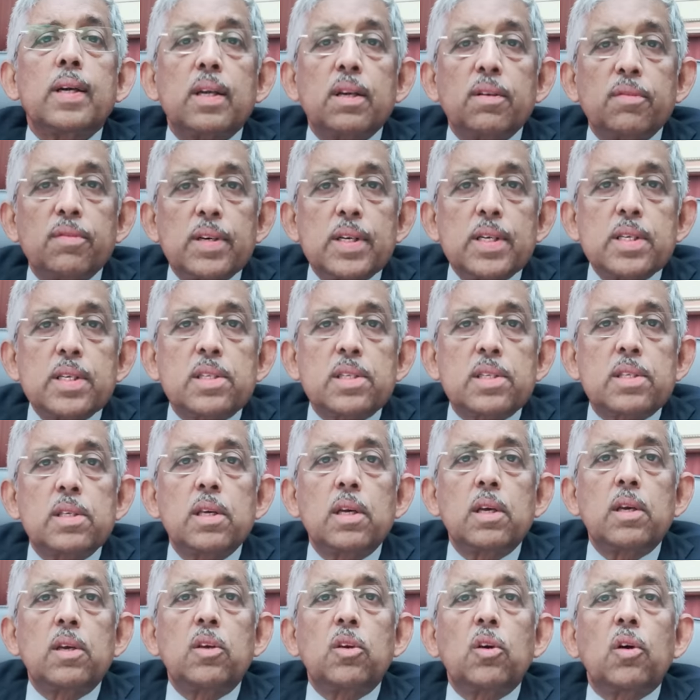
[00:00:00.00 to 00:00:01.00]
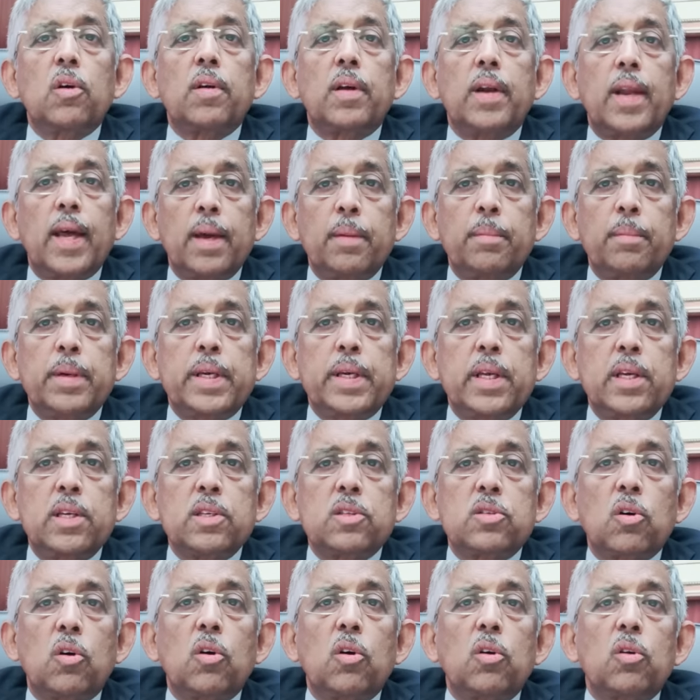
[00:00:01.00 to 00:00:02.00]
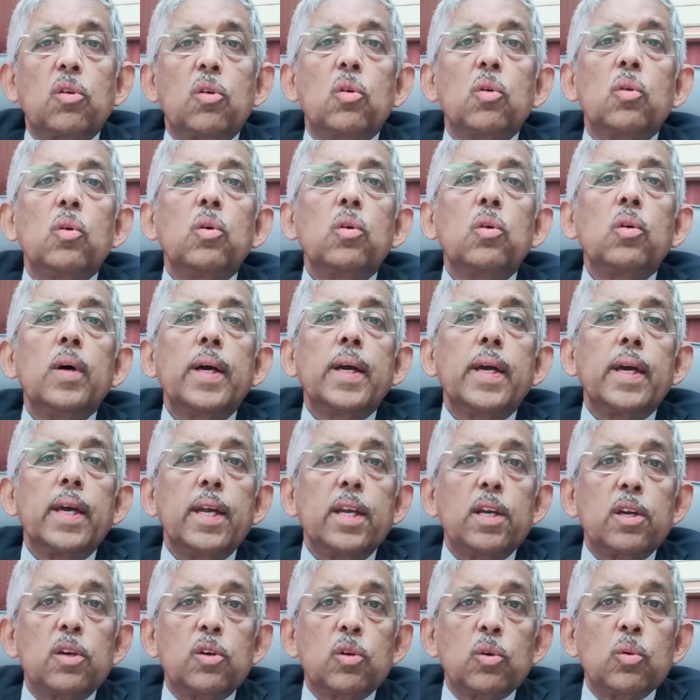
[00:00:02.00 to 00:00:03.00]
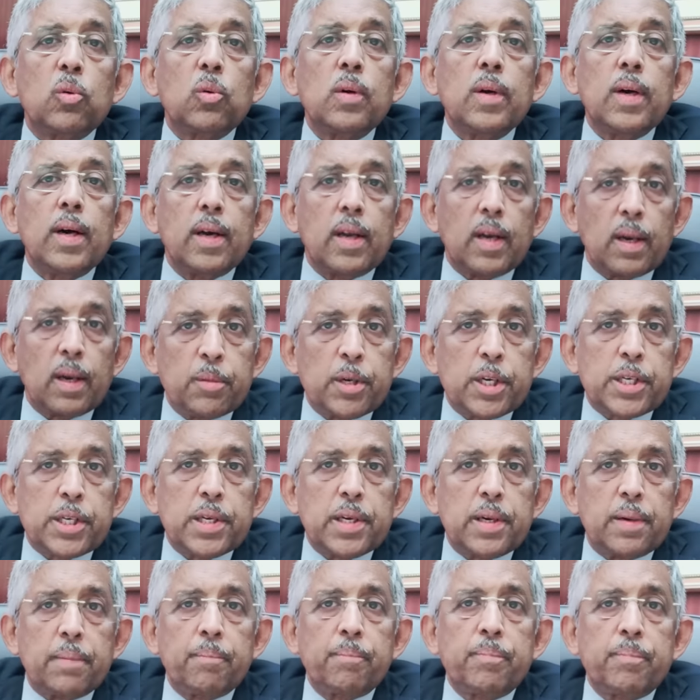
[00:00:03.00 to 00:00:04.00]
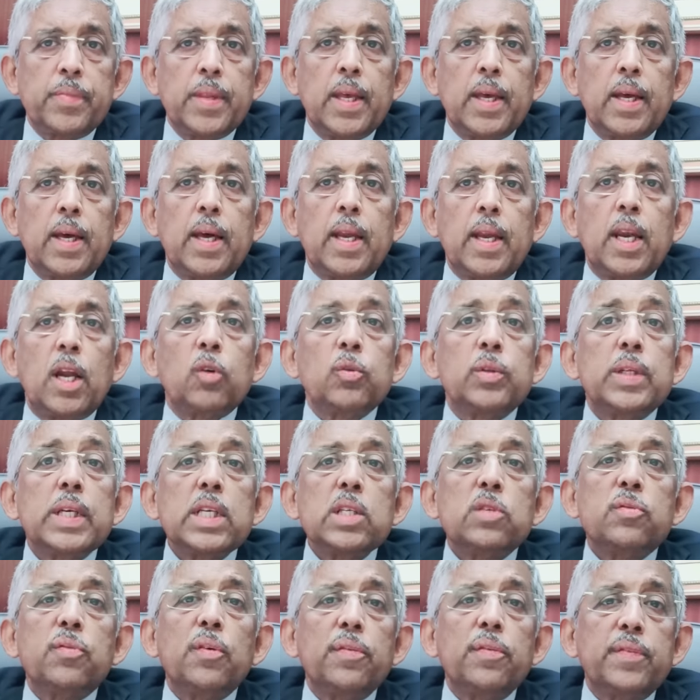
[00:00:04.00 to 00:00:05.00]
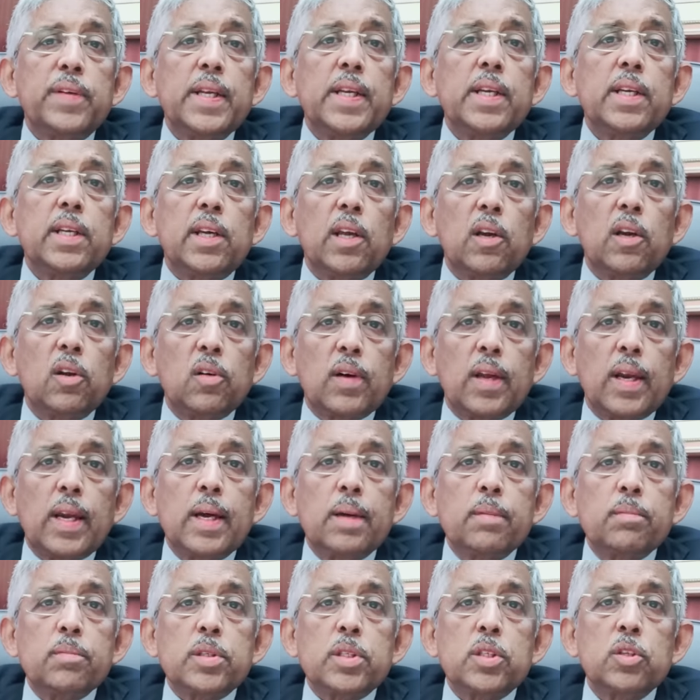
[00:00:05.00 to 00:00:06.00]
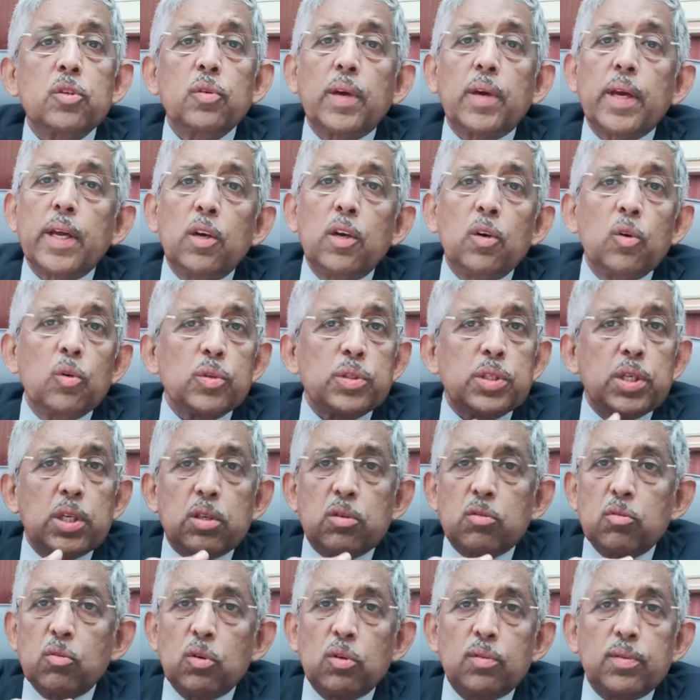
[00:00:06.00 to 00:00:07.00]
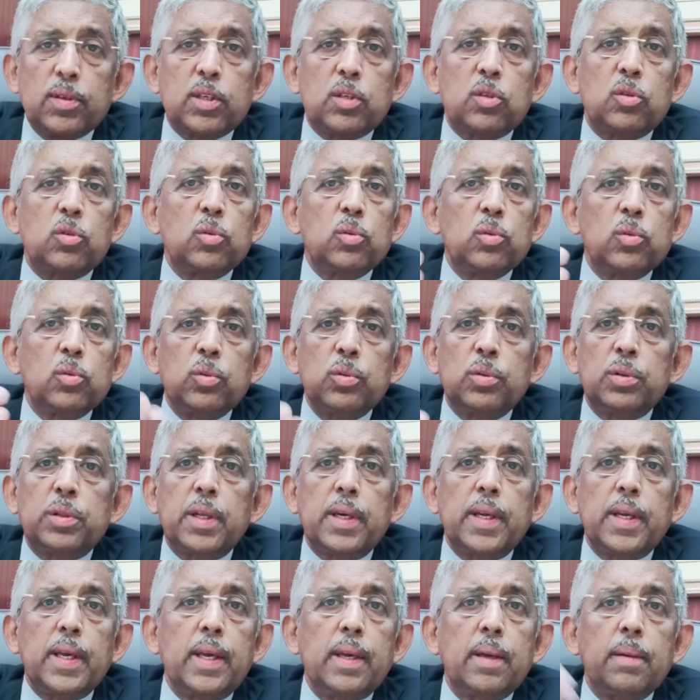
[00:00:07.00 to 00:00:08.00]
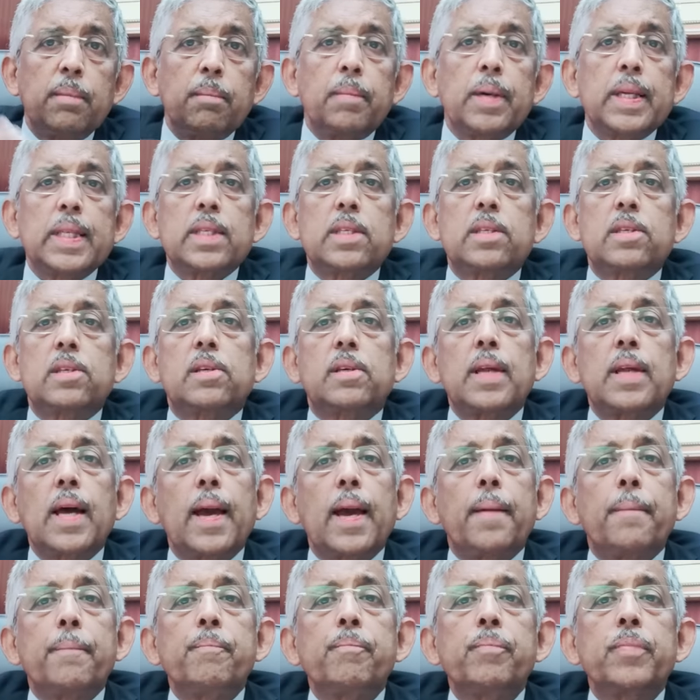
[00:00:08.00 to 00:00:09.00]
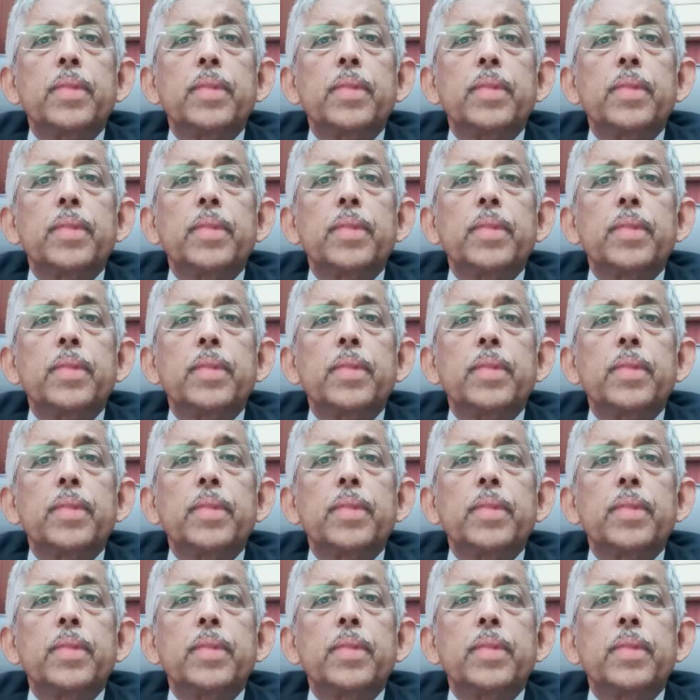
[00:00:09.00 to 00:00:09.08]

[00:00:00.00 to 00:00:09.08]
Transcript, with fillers: reverse your diabetes or go into remission. Now these fifteen kilograms, you can lose it over two, three months time.